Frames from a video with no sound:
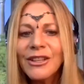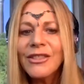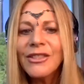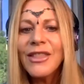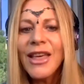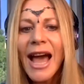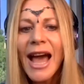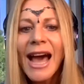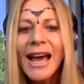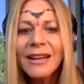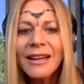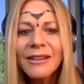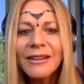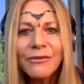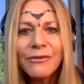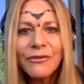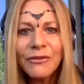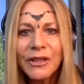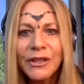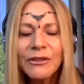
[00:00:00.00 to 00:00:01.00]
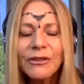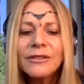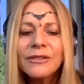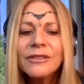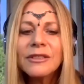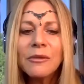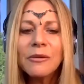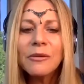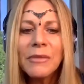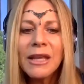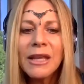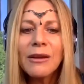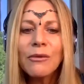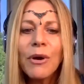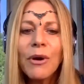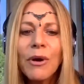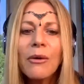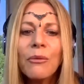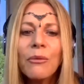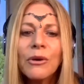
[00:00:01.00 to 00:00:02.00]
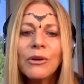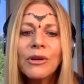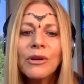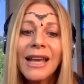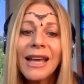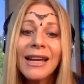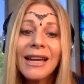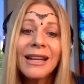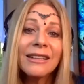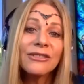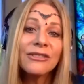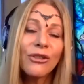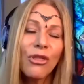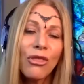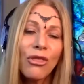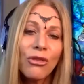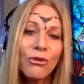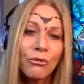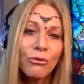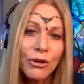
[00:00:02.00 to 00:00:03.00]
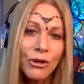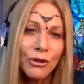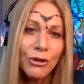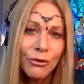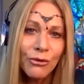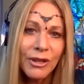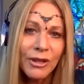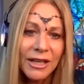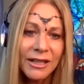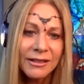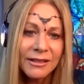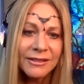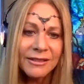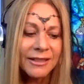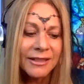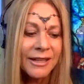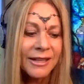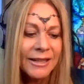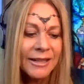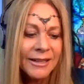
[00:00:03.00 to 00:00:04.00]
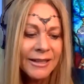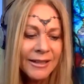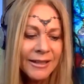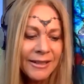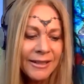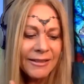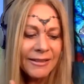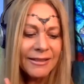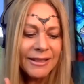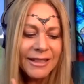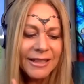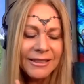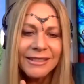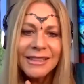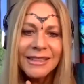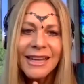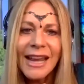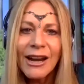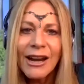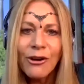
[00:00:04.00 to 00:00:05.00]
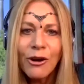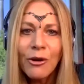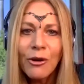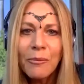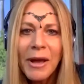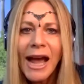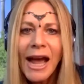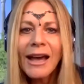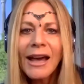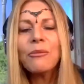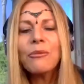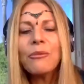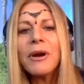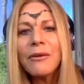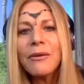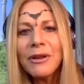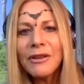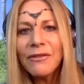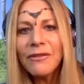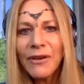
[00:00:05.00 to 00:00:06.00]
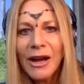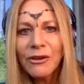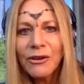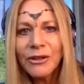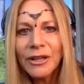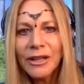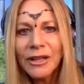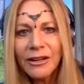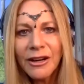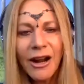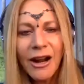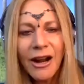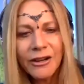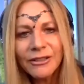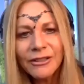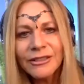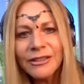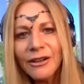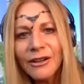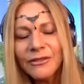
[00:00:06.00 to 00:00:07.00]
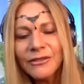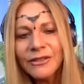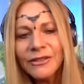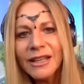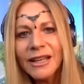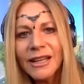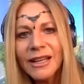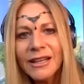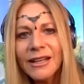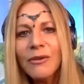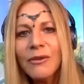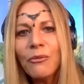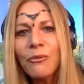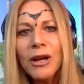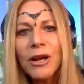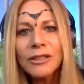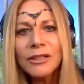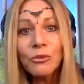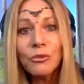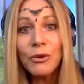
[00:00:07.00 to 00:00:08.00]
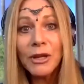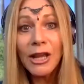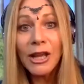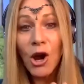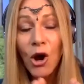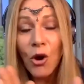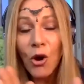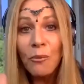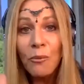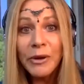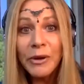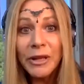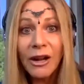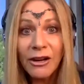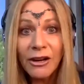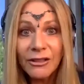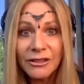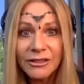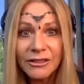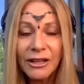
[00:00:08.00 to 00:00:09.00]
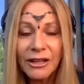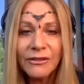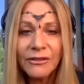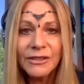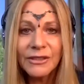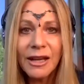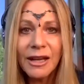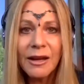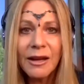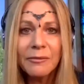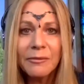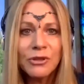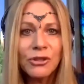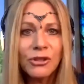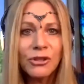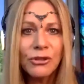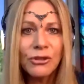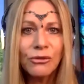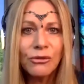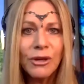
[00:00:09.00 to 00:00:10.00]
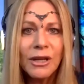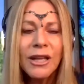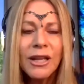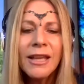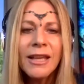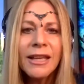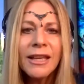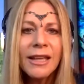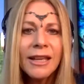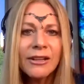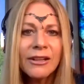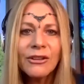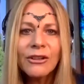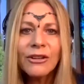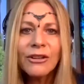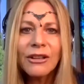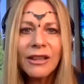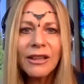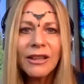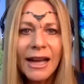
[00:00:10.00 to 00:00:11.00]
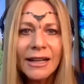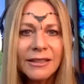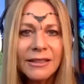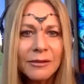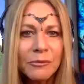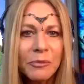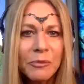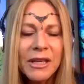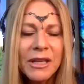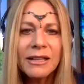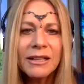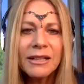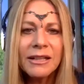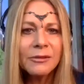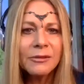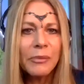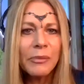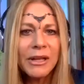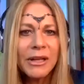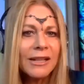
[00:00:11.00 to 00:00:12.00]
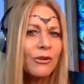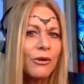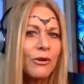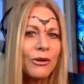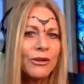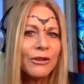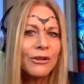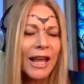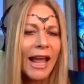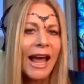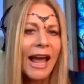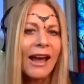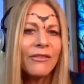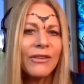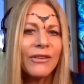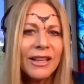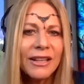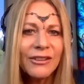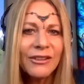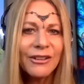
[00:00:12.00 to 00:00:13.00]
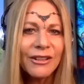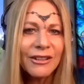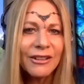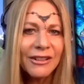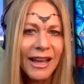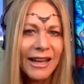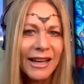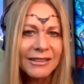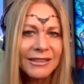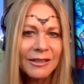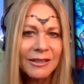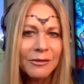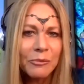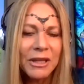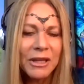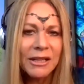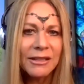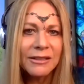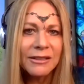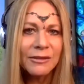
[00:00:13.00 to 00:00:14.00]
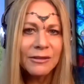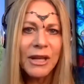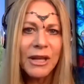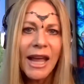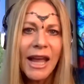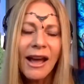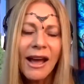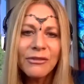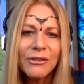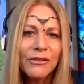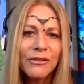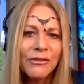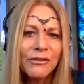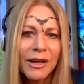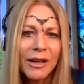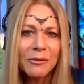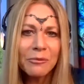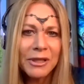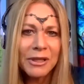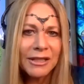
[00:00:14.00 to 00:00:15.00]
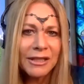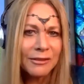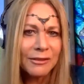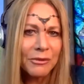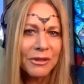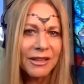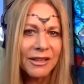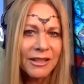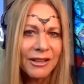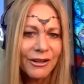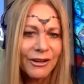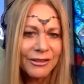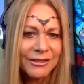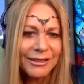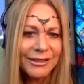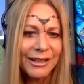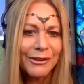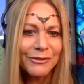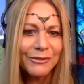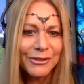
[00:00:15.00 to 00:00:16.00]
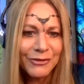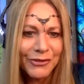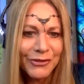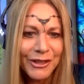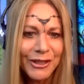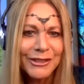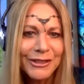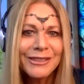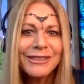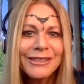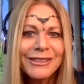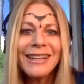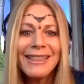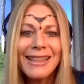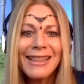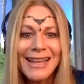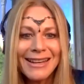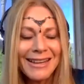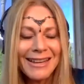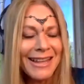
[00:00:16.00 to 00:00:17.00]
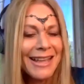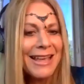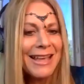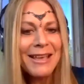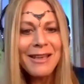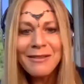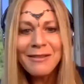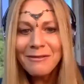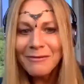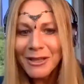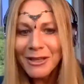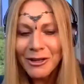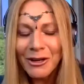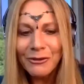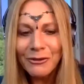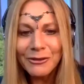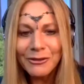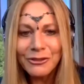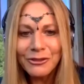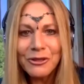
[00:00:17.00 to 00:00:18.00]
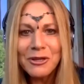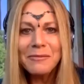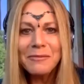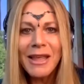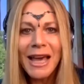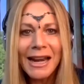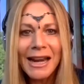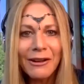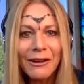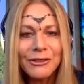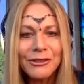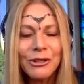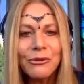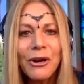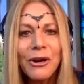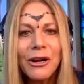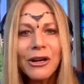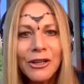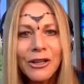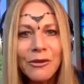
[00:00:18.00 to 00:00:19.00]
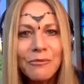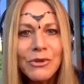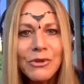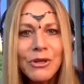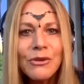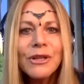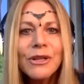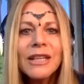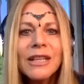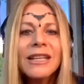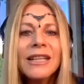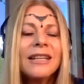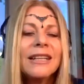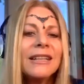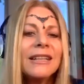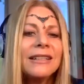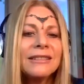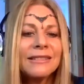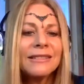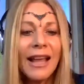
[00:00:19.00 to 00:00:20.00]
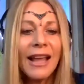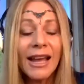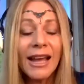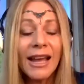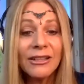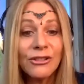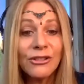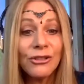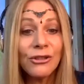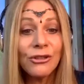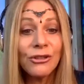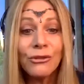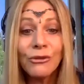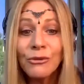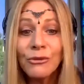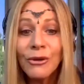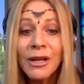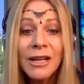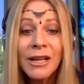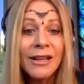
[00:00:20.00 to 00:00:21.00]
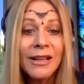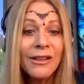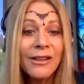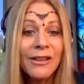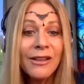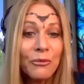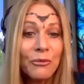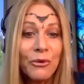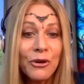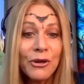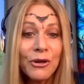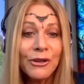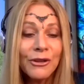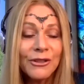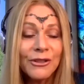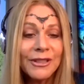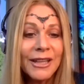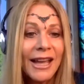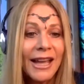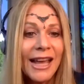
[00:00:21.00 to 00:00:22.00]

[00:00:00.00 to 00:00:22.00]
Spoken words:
And that feels to me what will get us through this narrow pathway we found ourselves in, once we open ourselves up to intergalactic peace. But in order to have intergalactic peace, we have to find peace within ourselves first, and then, stream that out to our communities and to the world.